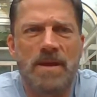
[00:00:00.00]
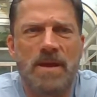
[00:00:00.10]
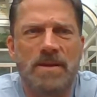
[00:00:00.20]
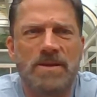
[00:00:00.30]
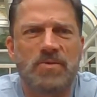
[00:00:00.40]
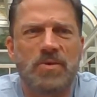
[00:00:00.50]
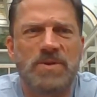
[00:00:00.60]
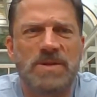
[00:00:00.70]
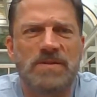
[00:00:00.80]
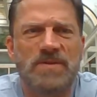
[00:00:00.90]

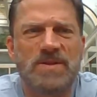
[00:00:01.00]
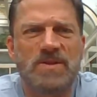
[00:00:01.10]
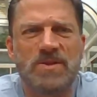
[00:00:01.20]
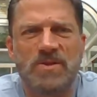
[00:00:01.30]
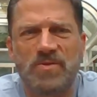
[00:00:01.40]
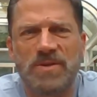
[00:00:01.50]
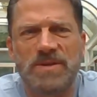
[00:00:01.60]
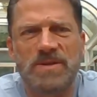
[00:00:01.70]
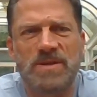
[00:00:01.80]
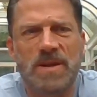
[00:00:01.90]
descriptions of decision
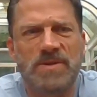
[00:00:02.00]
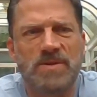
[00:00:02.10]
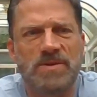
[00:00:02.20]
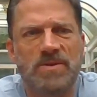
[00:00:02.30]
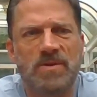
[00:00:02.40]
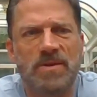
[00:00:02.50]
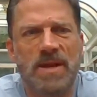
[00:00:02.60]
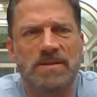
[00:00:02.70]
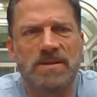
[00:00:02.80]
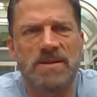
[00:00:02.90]
trees, time series, neural
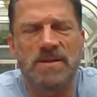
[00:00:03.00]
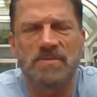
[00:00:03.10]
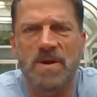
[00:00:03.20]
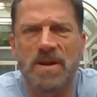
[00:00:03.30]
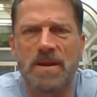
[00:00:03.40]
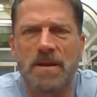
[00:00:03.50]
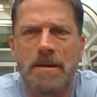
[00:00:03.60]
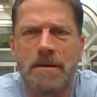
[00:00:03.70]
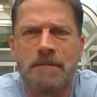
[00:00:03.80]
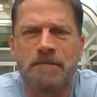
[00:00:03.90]
nets, and text mining.
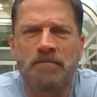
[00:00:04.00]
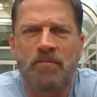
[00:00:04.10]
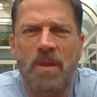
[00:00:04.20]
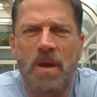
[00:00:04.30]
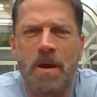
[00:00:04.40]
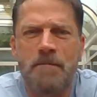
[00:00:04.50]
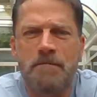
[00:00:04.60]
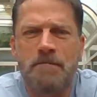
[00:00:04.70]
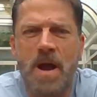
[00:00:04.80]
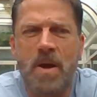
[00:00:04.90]

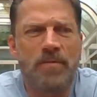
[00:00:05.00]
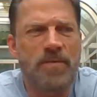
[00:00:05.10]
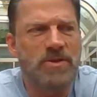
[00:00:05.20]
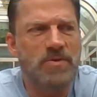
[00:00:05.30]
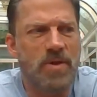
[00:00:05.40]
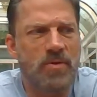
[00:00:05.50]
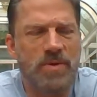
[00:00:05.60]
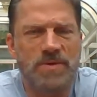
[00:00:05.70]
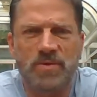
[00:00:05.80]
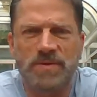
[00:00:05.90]
I will find you other
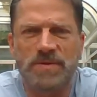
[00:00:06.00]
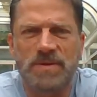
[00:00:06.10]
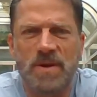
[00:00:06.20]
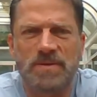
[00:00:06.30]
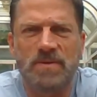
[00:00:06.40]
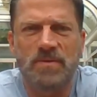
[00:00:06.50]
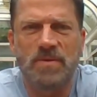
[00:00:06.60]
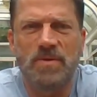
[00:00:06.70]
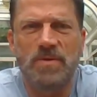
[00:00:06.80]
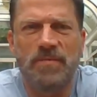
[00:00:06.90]
resources also,
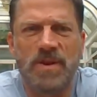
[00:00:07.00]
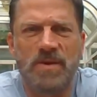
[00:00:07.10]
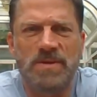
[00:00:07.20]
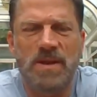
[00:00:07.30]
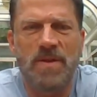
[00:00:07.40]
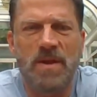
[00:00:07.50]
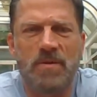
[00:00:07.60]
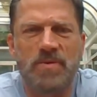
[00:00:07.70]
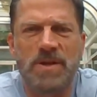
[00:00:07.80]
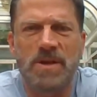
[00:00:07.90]
YouTube videos that I think are
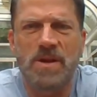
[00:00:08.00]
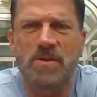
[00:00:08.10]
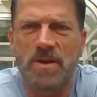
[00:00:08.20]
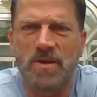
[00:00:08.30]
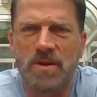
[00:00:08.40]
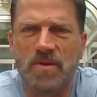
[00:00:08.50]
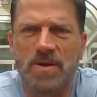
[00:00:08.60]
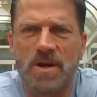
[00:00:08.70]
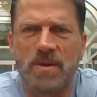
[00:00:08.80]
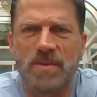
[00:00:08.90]
particularly good or
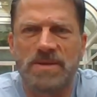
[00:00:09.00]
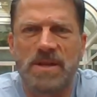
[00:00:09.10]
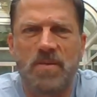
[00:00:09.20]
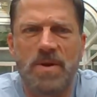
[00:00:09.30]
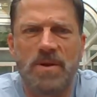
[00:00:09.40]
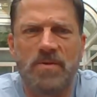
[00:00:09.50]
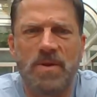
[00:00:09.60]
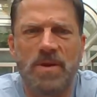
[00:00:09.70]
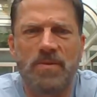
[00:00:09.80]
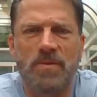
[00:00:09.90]
documents that I want you to
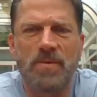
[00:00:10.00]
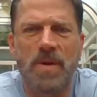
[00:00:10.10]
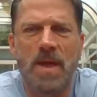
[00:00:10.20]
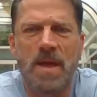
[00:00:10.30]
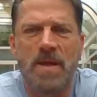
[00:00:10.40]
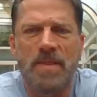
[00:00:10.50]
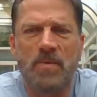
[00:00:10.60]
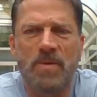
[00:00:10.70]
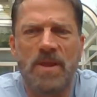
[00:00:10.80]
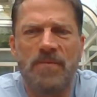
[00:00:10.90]
read through that
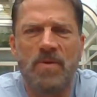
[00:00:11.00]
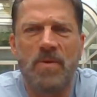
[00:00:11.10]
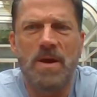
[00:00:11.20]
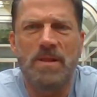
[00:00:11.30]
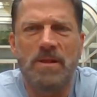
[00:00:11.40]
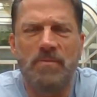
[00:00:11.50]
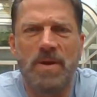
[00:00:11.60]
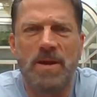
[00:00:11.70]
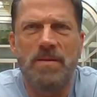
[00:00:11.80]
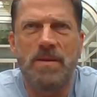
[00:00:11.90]
will give you a little bit